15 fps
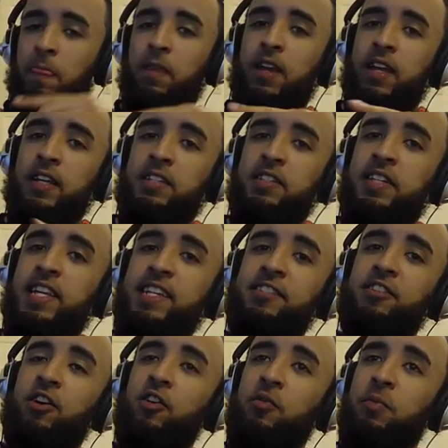And it's
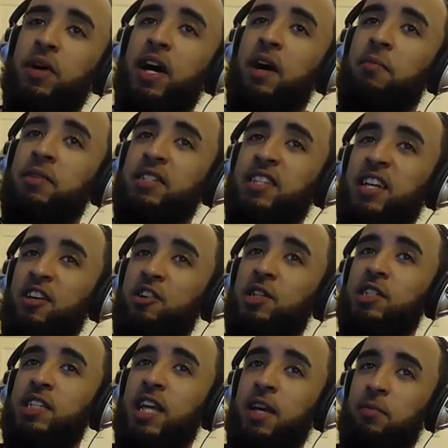DSO, but I'm gonna tell you the
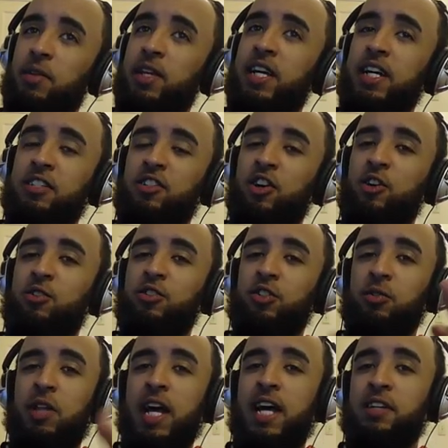same thing I told
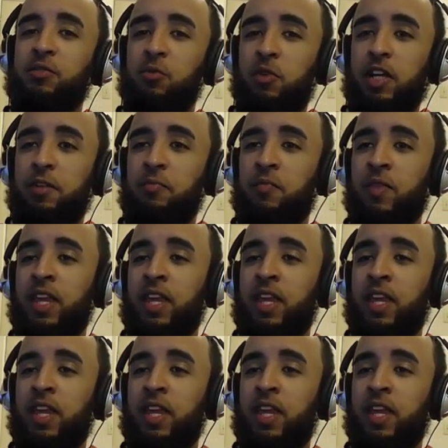you last week.